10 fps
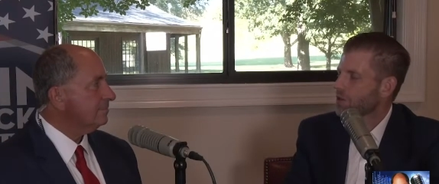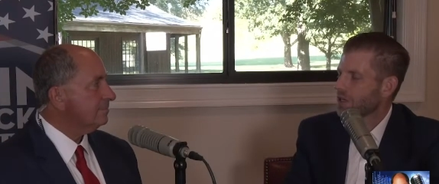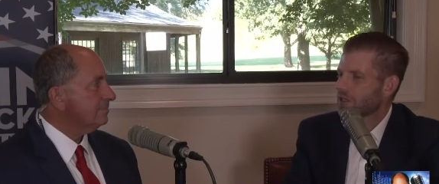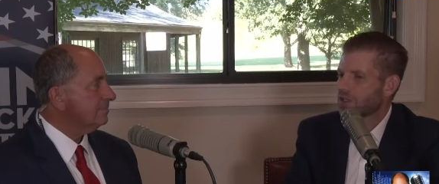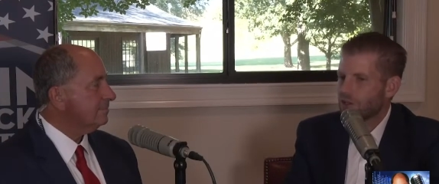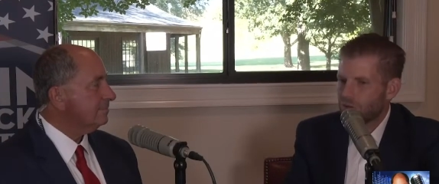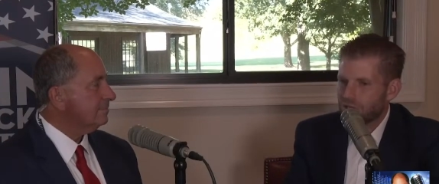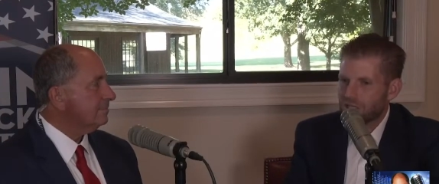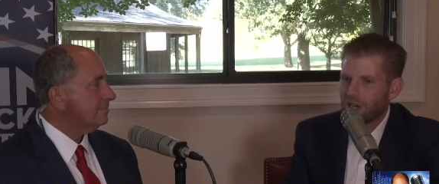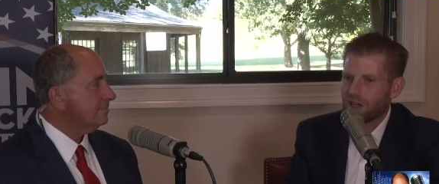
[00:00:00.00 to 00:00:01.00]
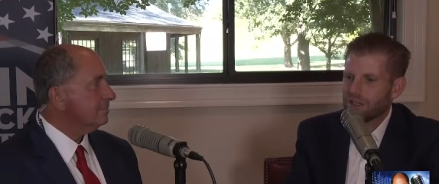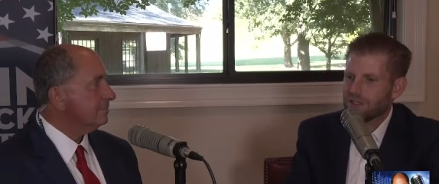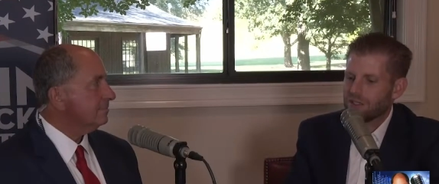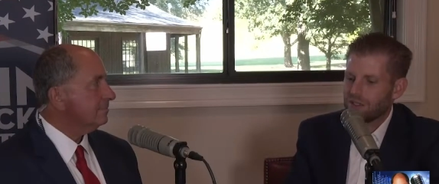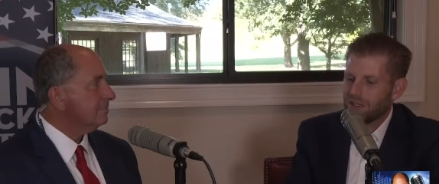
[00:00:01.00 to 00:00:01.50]
Speaker 1: It's so
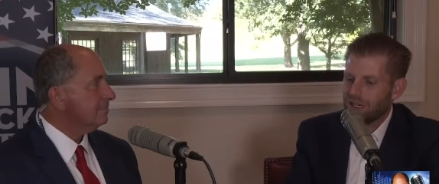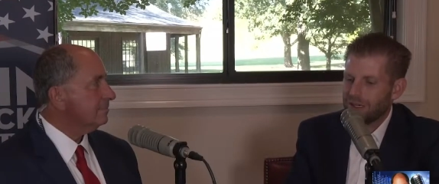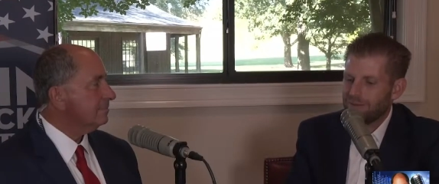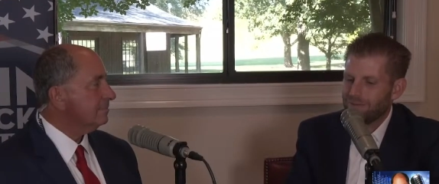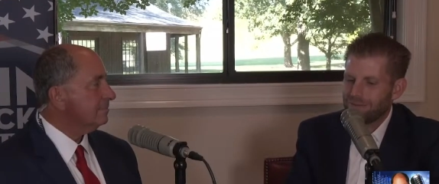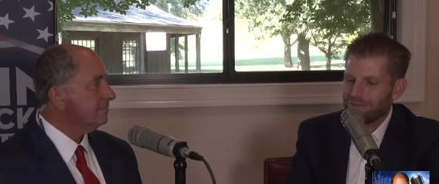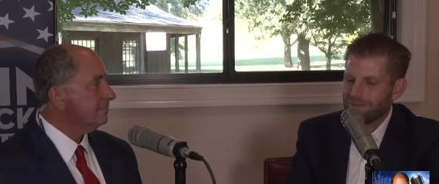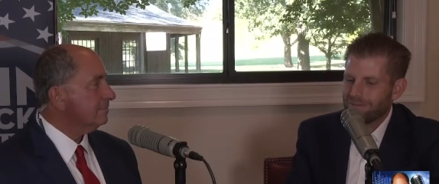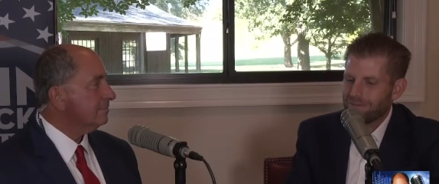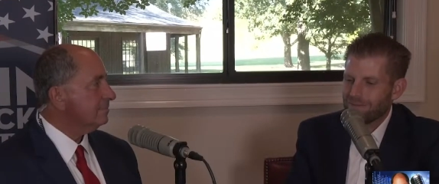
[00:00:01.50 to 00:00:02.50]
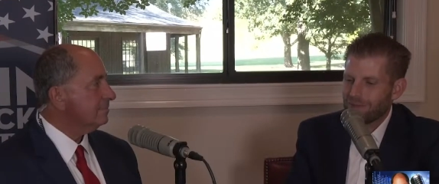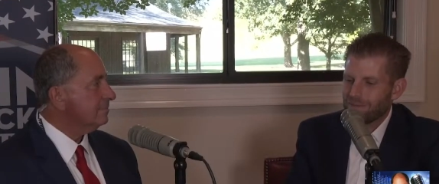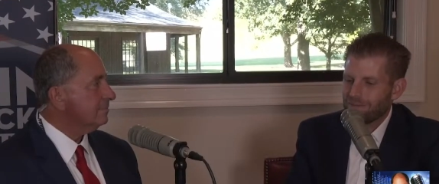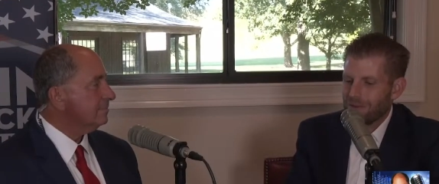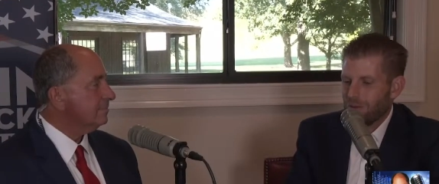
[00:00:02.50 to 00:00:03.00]
dishonest. Um,
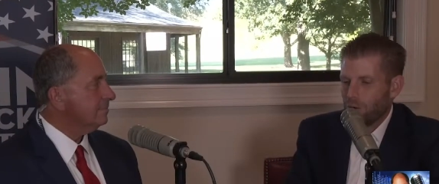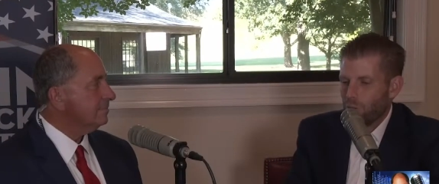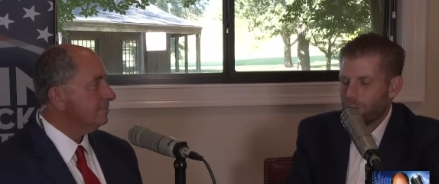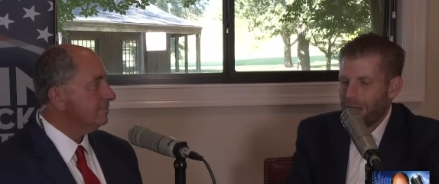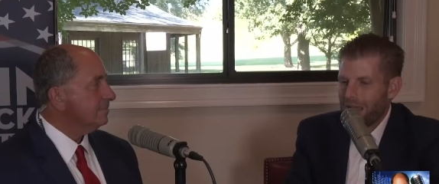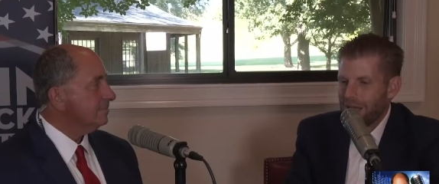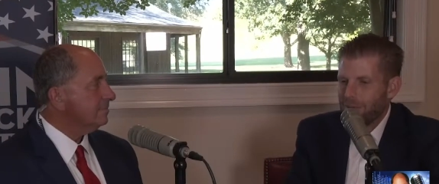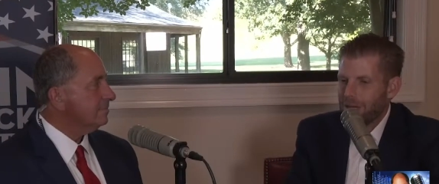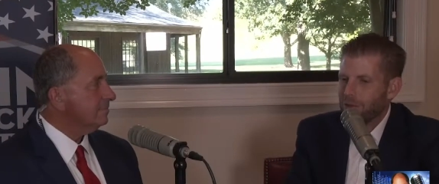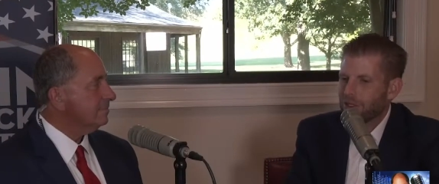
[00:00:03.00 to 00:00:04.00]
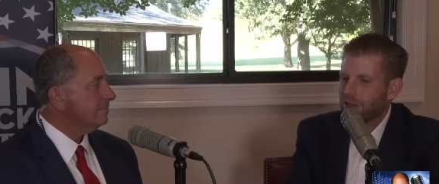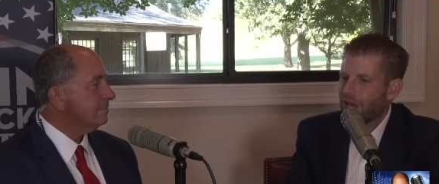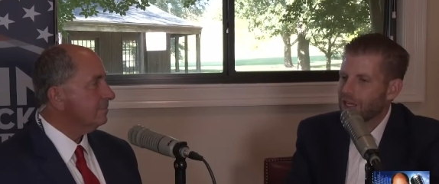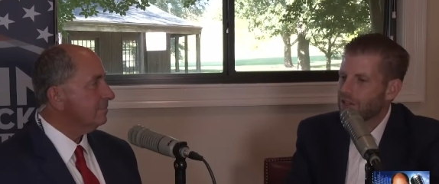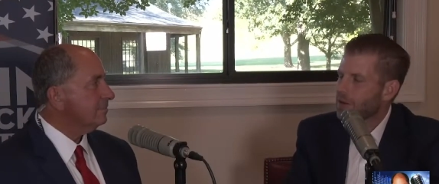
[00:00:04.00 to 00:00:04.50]
we're, we're paying people to lie
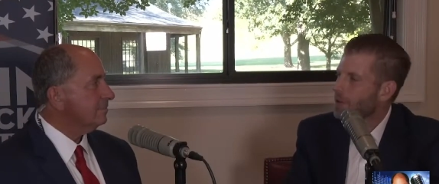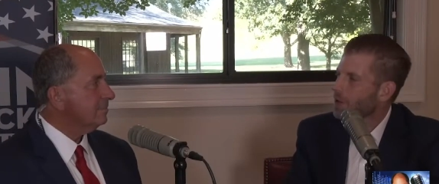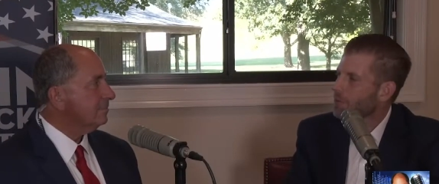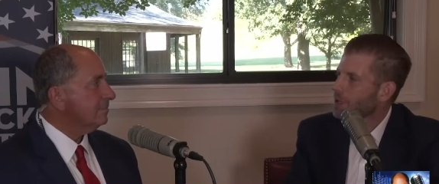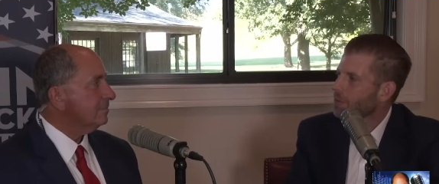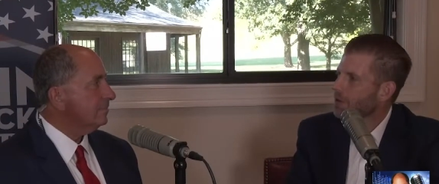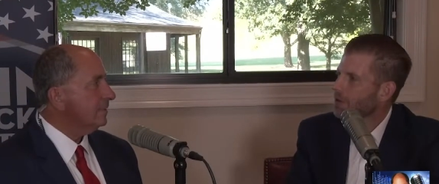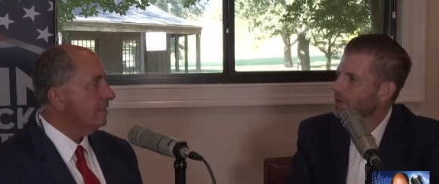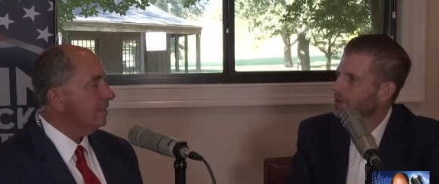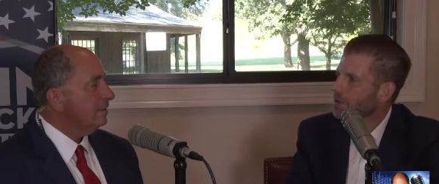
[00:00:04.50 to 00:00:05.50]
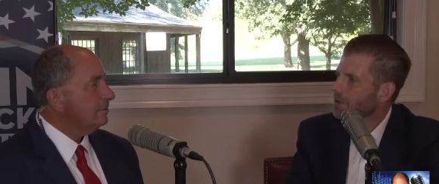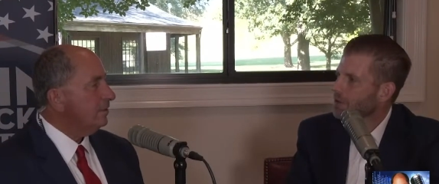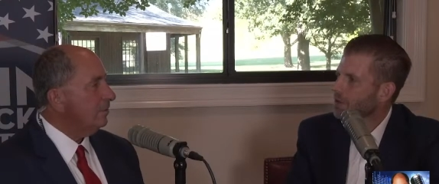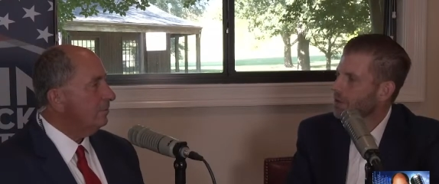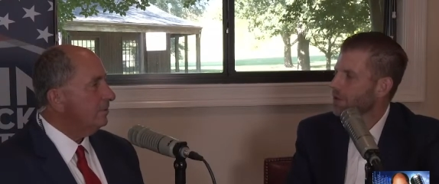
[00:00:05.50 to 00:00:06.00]
to the American people.
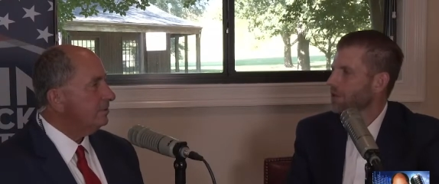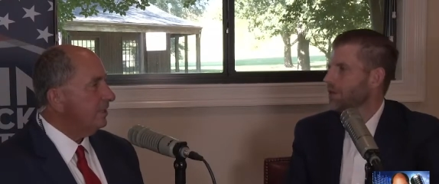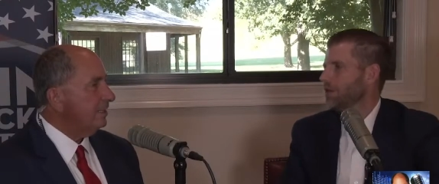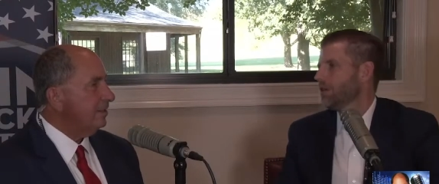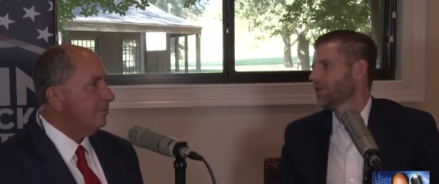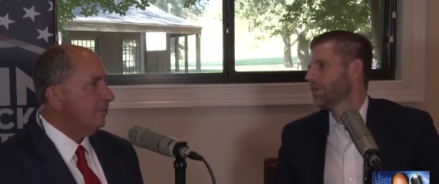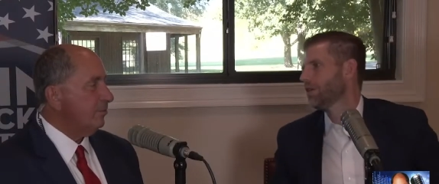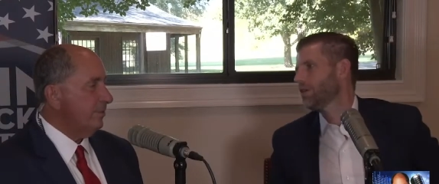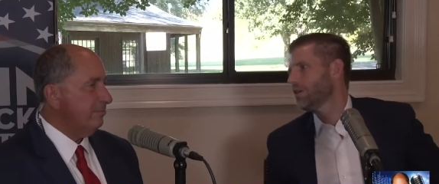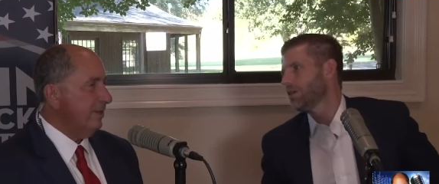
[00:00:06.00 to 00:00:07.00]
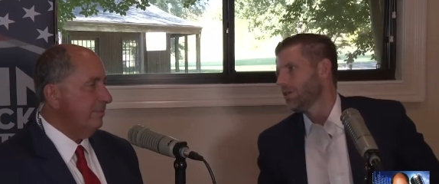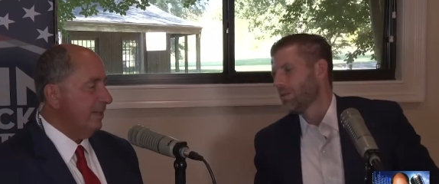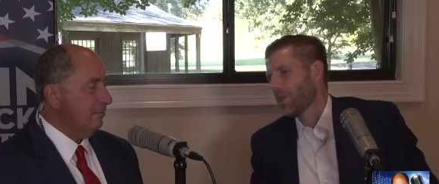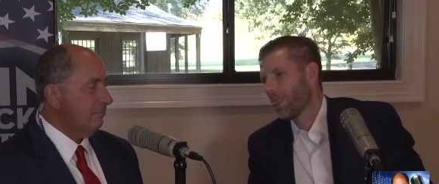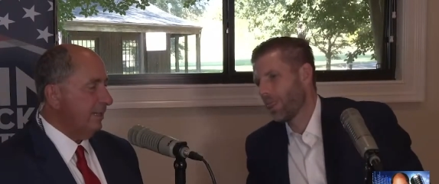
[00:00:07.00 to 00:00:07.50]
Speaker 2: So they're saying the unemployment rate
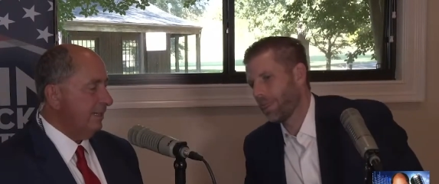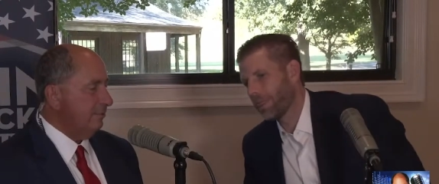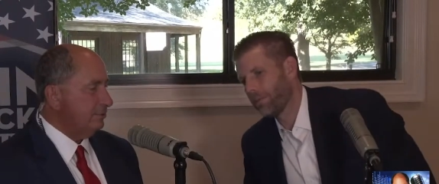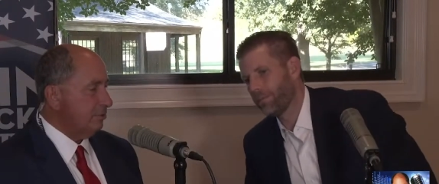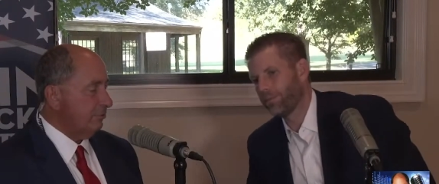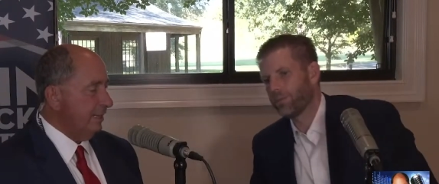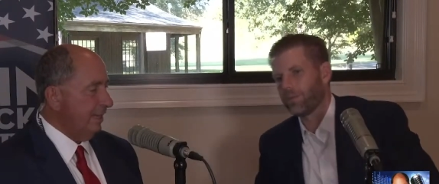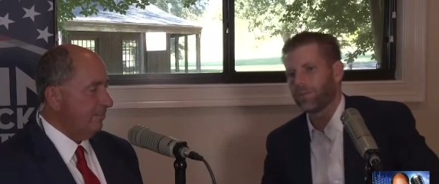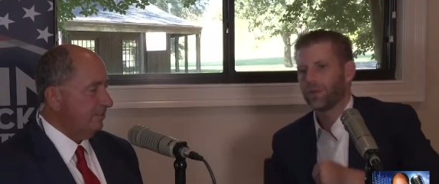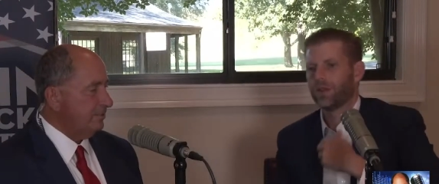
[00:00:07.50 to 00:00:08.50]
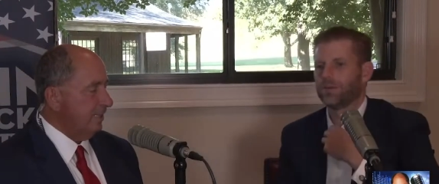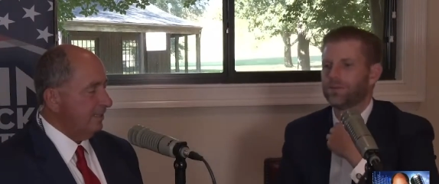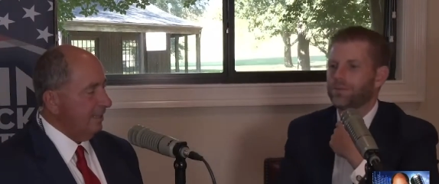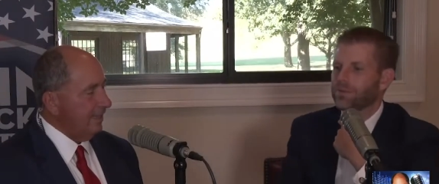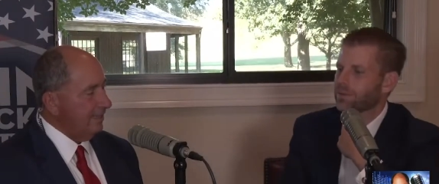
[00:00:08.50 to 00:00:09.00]
right now is three and a half percent.
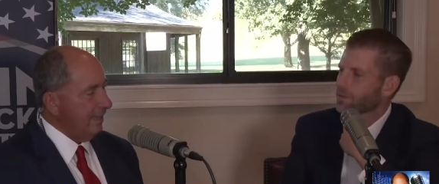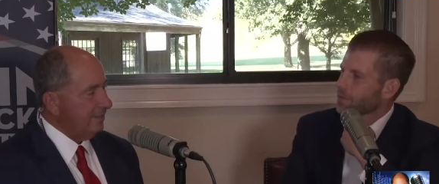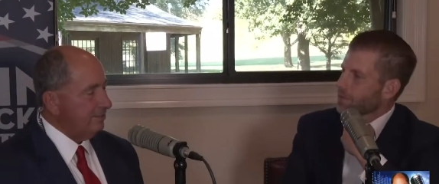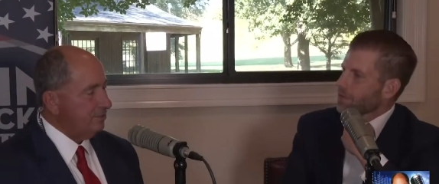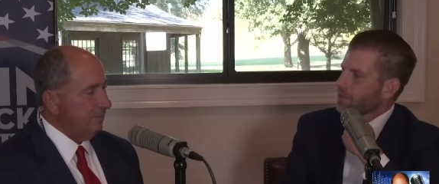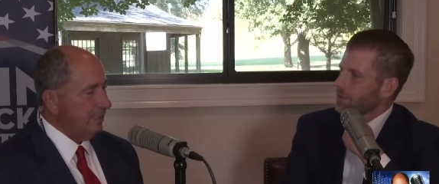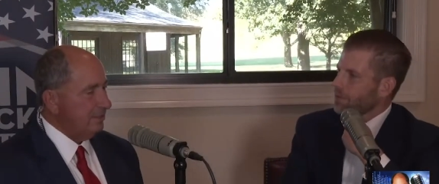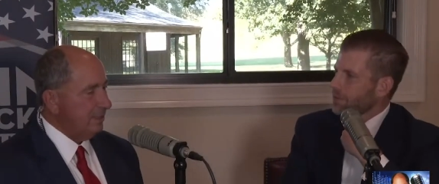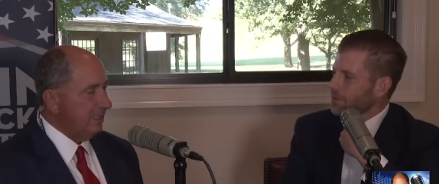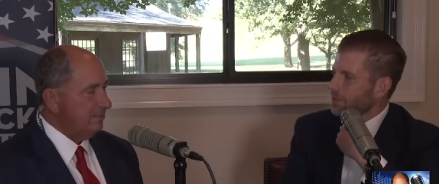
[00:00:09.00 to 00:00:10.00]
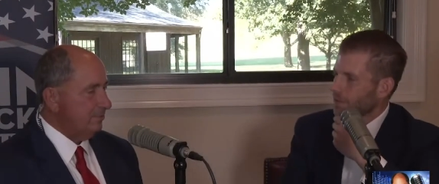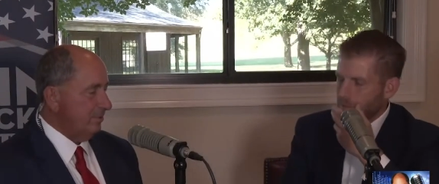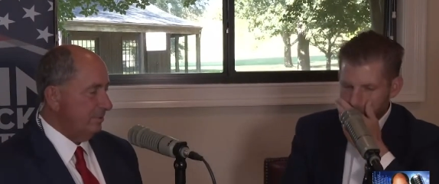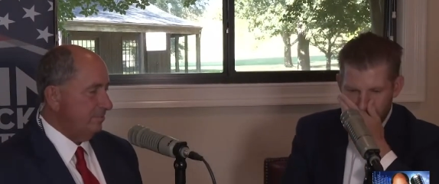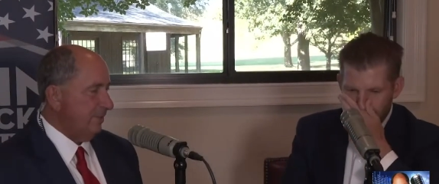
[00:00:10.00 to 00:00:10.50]
You add this million jobs to
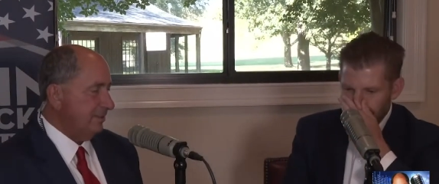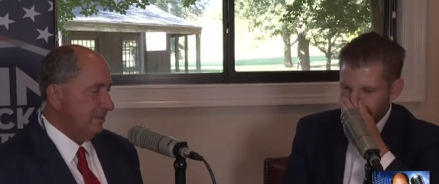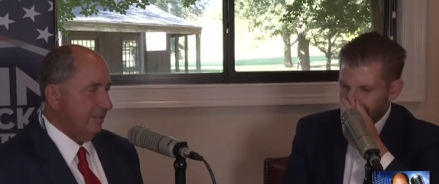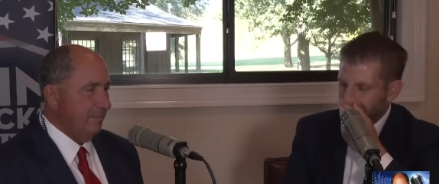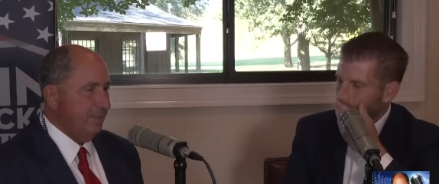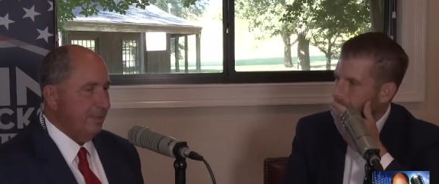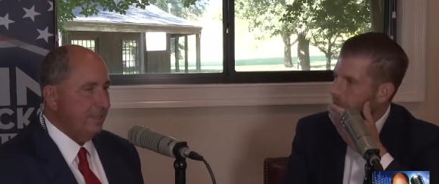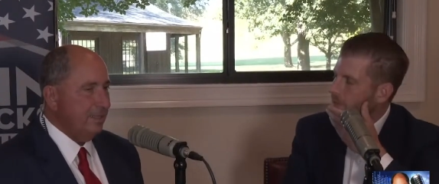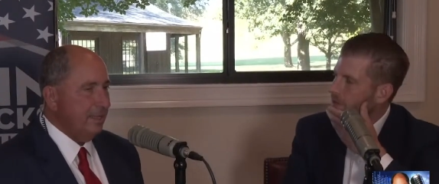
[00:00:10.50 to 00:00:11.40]
it, basically a million.